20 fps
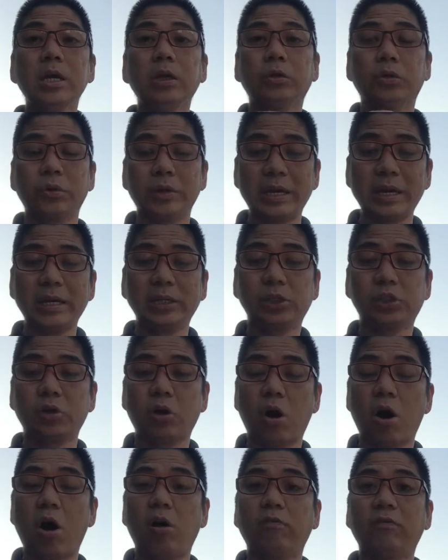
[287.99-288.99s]
to each
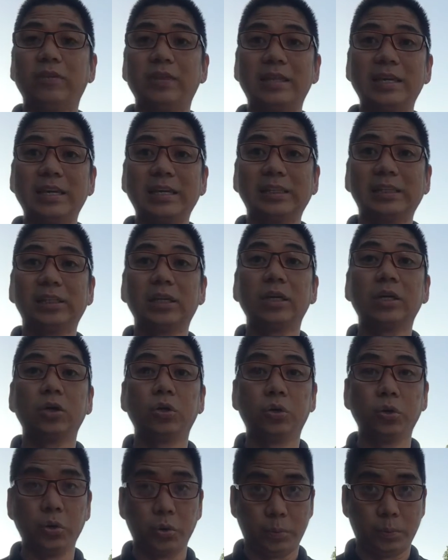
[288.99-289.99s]
of these
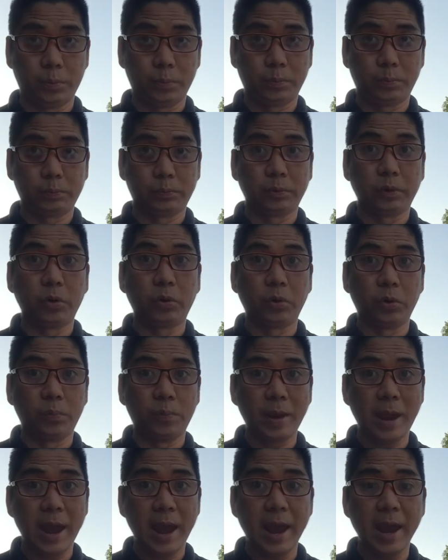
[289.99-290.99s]
group
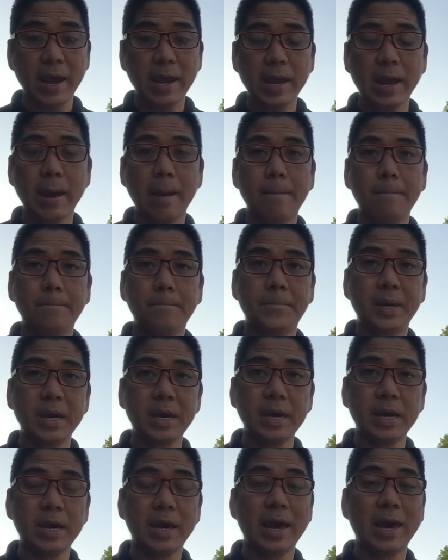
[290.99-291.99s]
A,
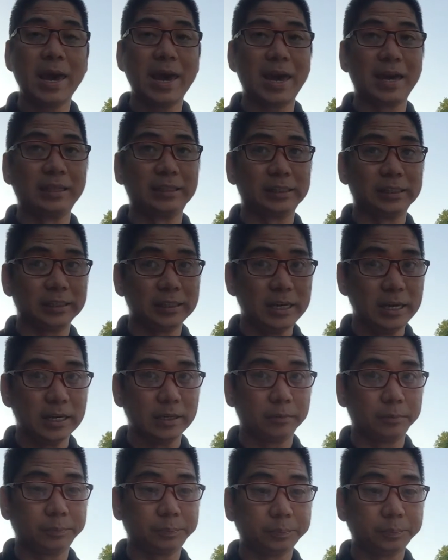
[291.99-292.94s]
B, and C.